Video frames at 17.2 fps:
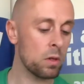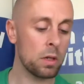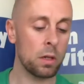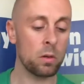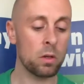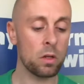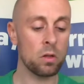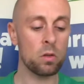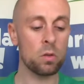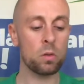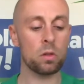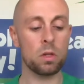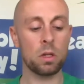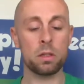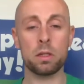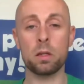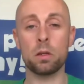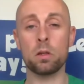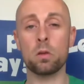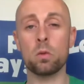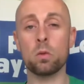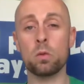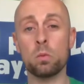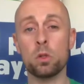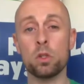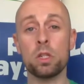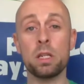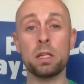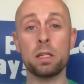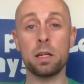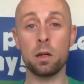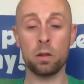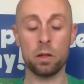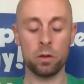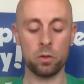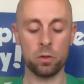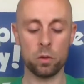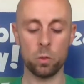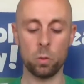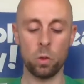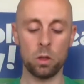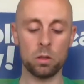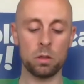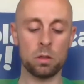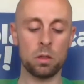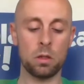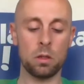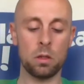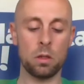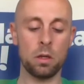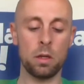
Now you can do it, like I say, you do as much detail on there as you want.